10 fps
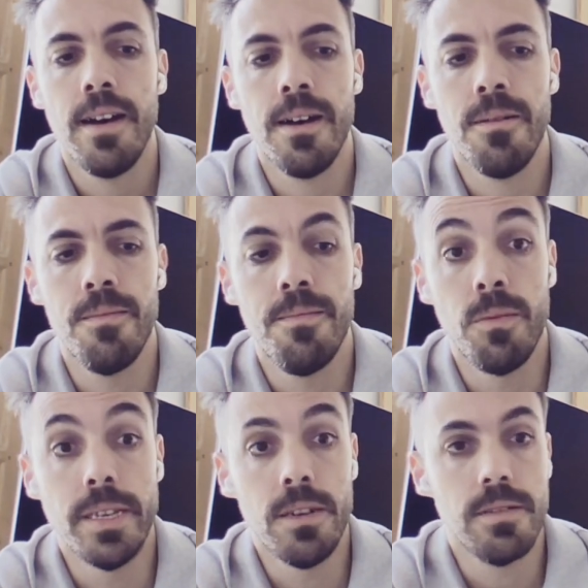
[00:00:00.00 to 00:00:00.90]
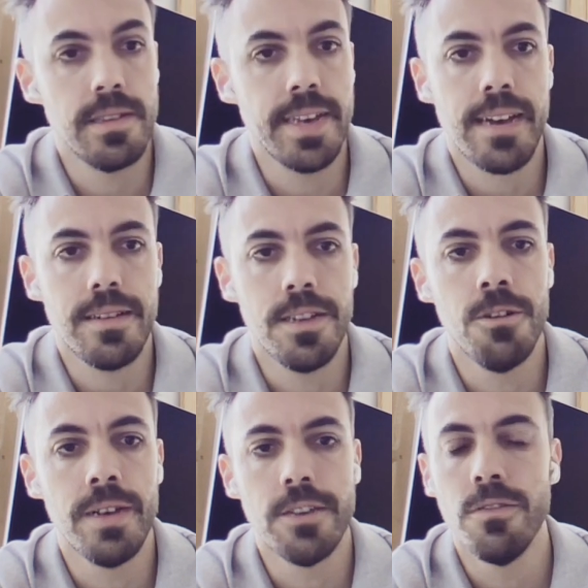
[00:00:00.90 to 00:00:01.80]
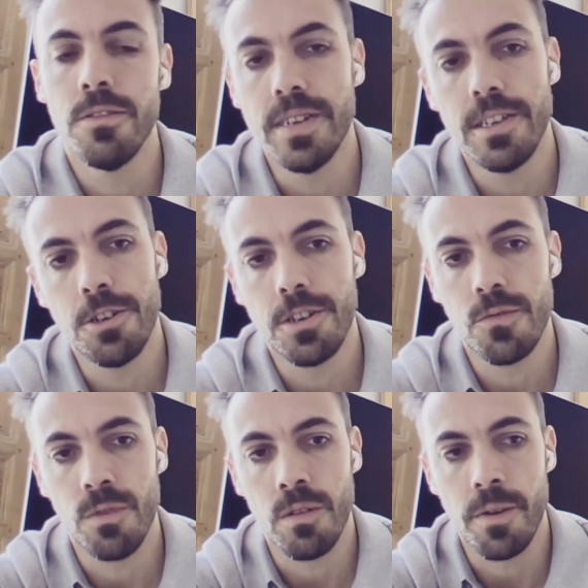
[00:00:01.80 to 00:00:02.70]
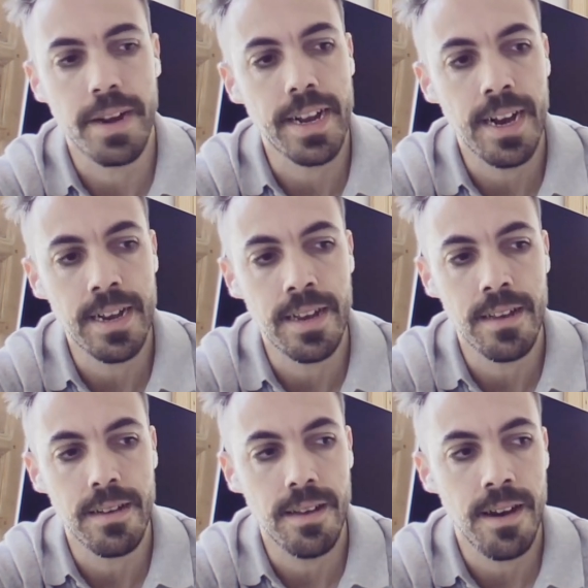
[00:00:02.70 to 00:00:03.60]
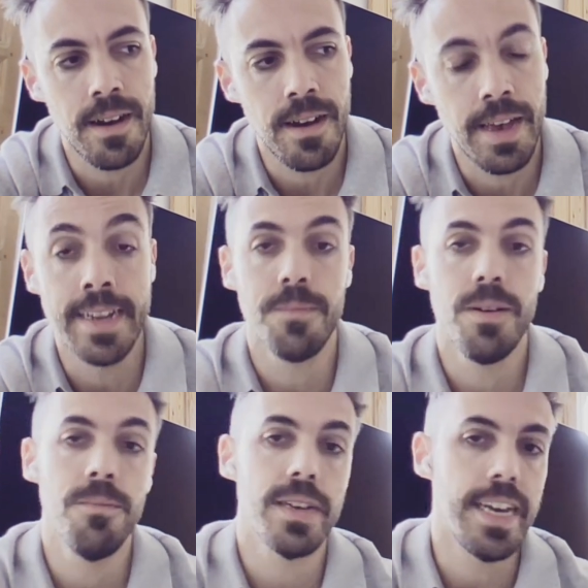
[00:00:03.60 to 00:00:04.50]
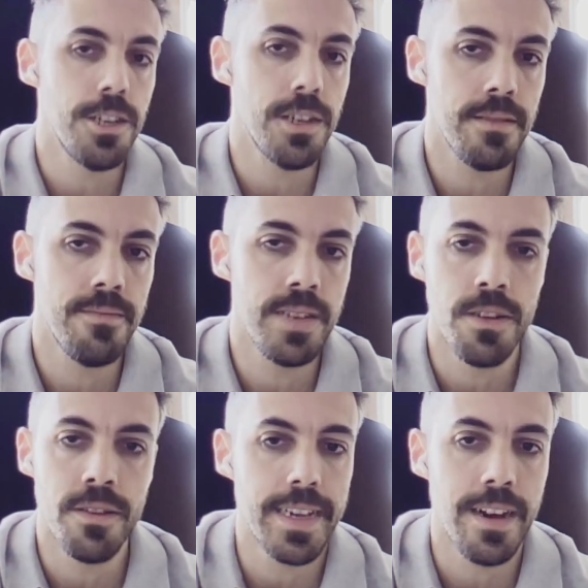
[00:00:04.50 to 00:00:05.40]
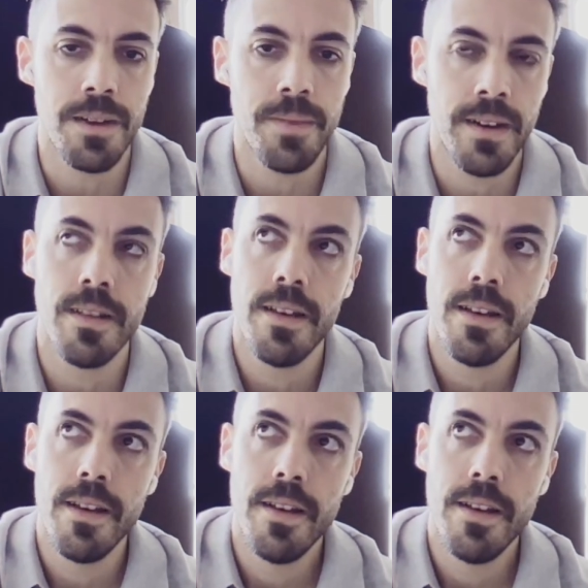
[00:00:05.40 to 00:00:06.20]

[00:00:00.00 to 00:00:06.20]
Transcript: Um, but we don't exactly know like who the researchers were working on it. Uh, and in the publication, you know, they talk about